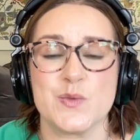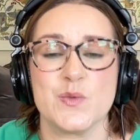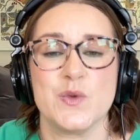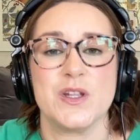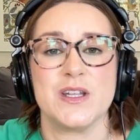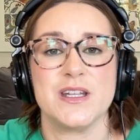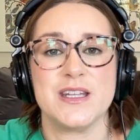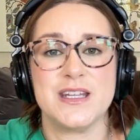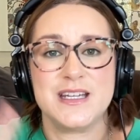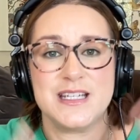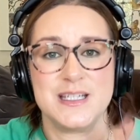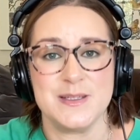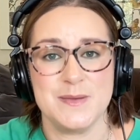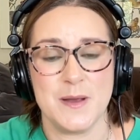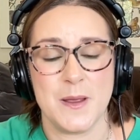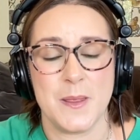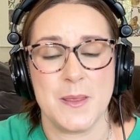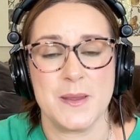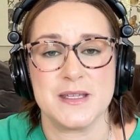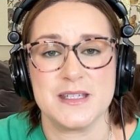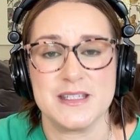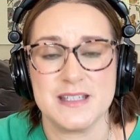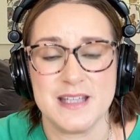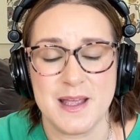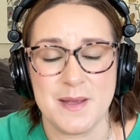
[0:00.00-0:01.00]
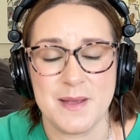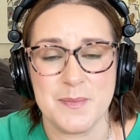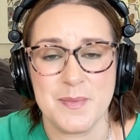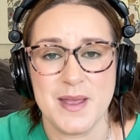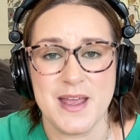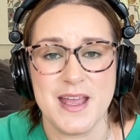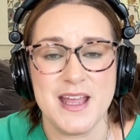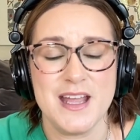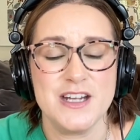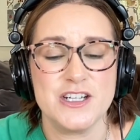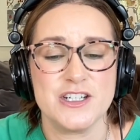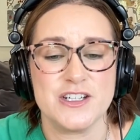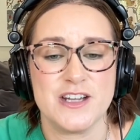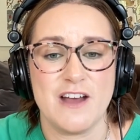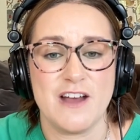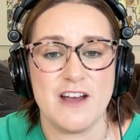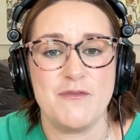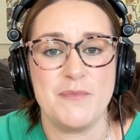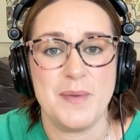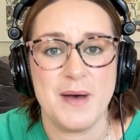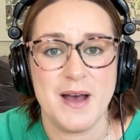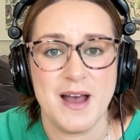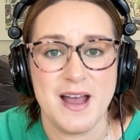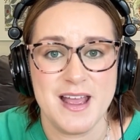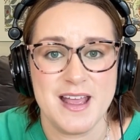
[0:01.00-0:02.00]
will need to be on the same page and
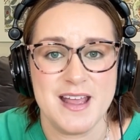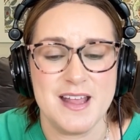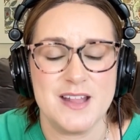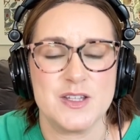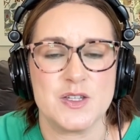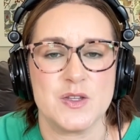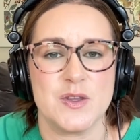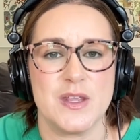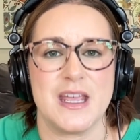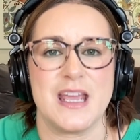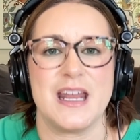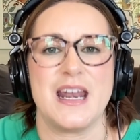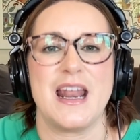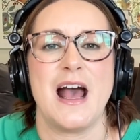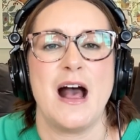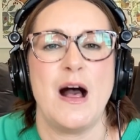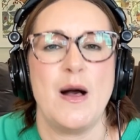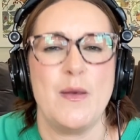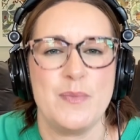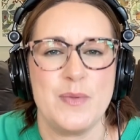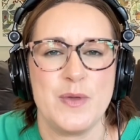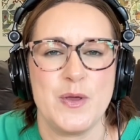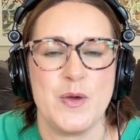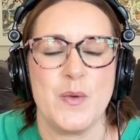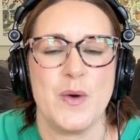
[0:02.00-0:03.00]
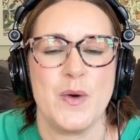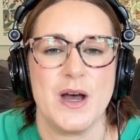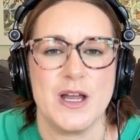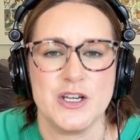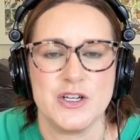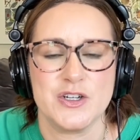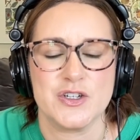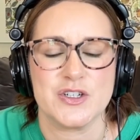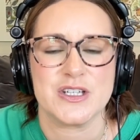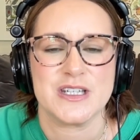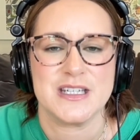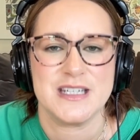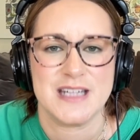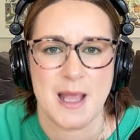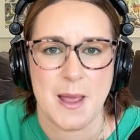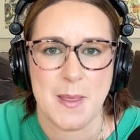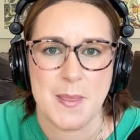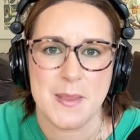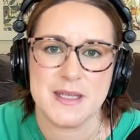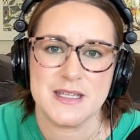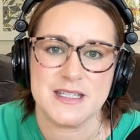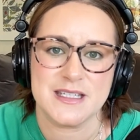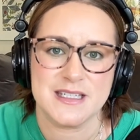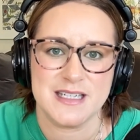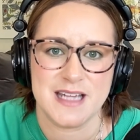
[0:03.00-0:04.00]
have buy-in so they can help you
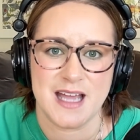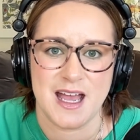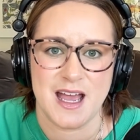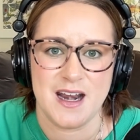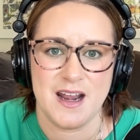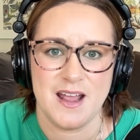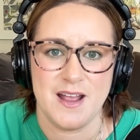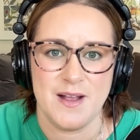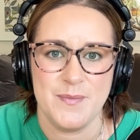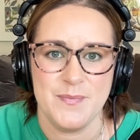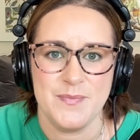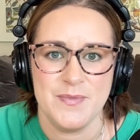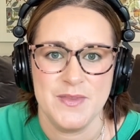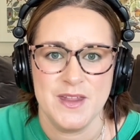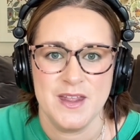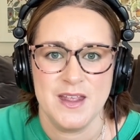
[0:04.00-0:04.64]
understand this data.